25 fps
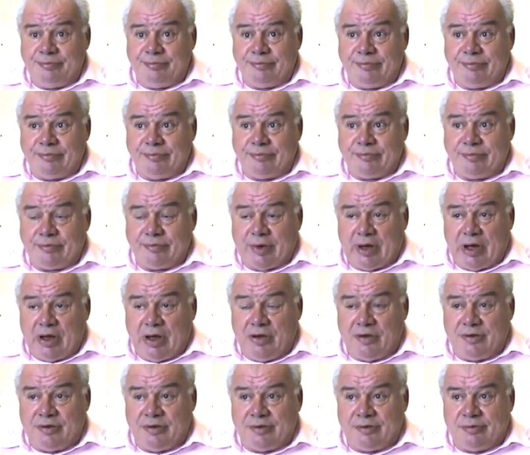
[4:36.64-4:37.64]

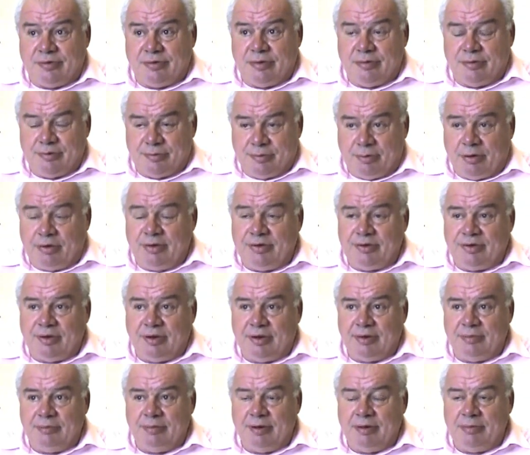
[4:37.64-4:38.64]
There was one
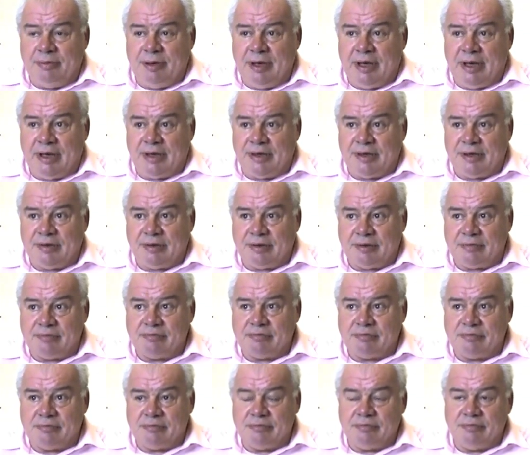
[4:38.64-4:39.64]
time when we had
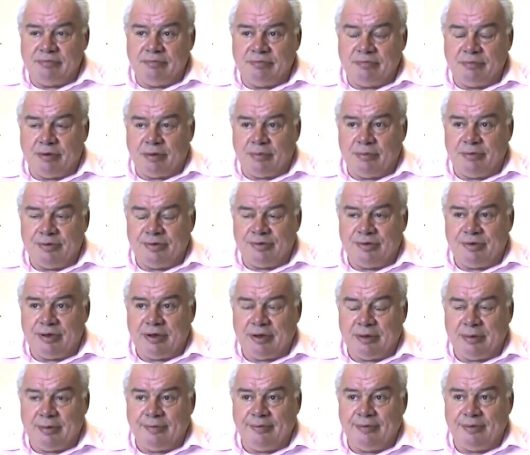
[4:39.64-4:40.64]
what was the
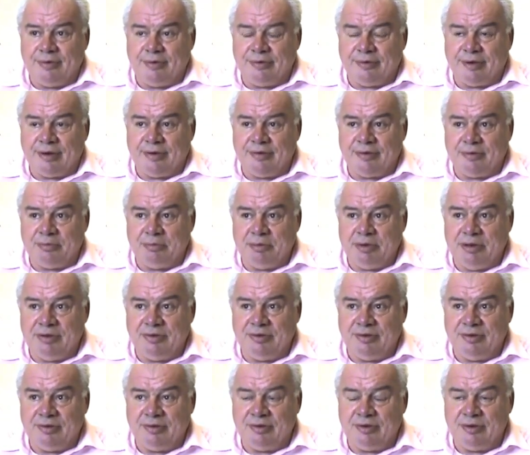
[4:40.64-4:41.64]
equivalent of housing
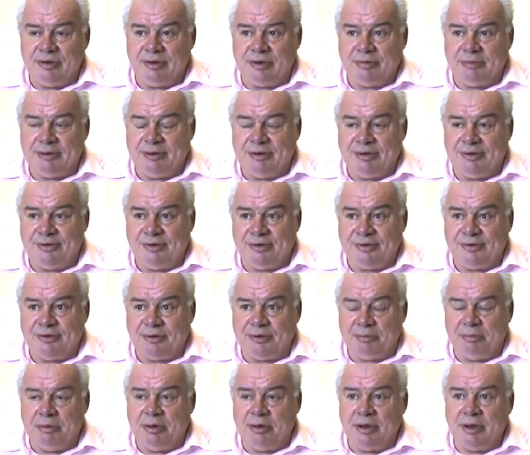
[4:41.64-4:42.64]
ministers in the committee
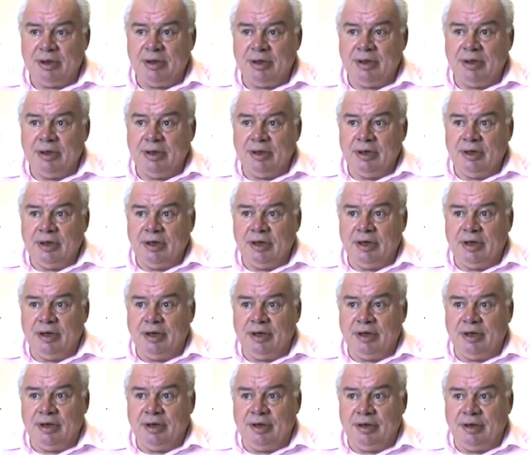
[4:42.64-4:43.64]
system,
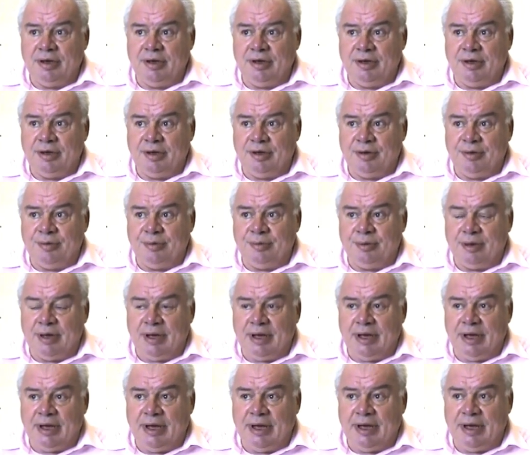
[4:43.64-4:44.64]

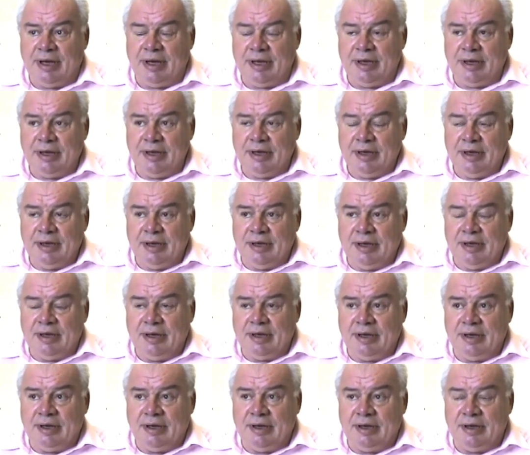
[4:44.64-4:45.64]
where
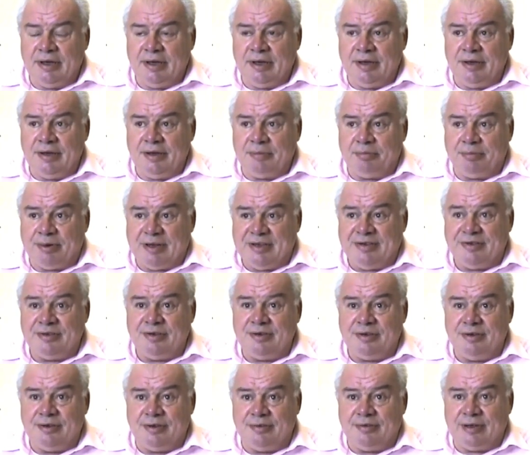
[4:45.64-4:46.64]
the
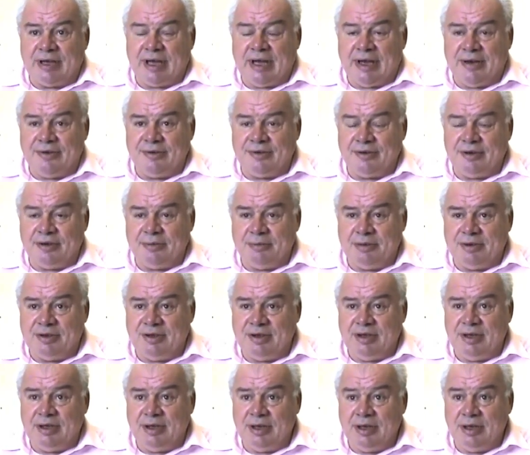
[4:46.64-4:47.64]
president of the housing
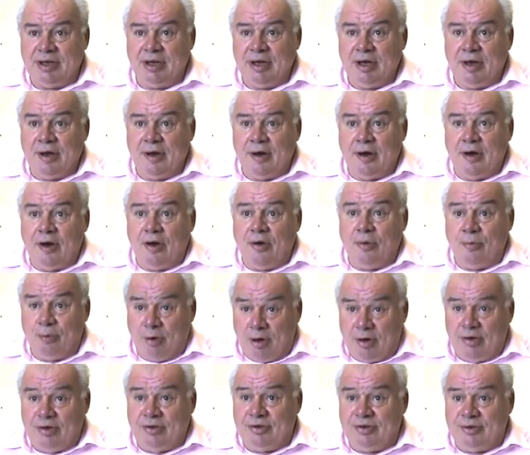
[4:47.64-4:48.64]
committee
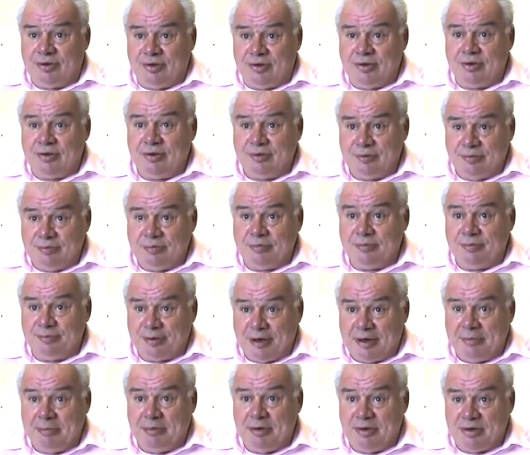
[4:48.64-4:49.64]
was
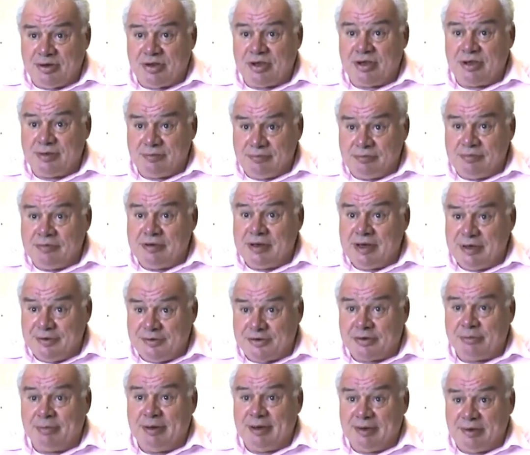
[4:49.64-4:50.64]
very much
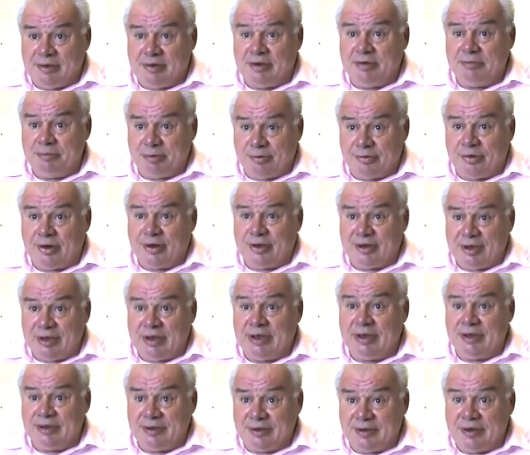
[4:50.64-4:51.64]
instrumental in
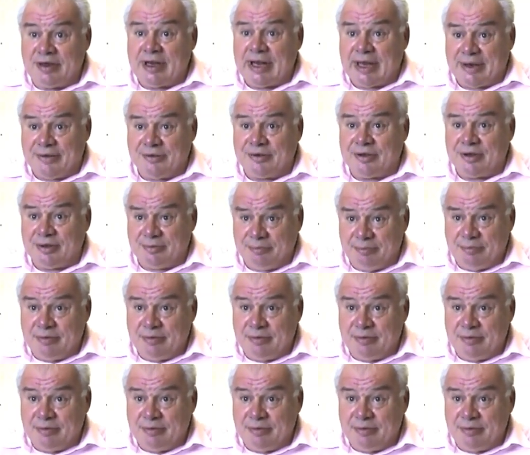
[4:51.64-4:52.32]
providing housing.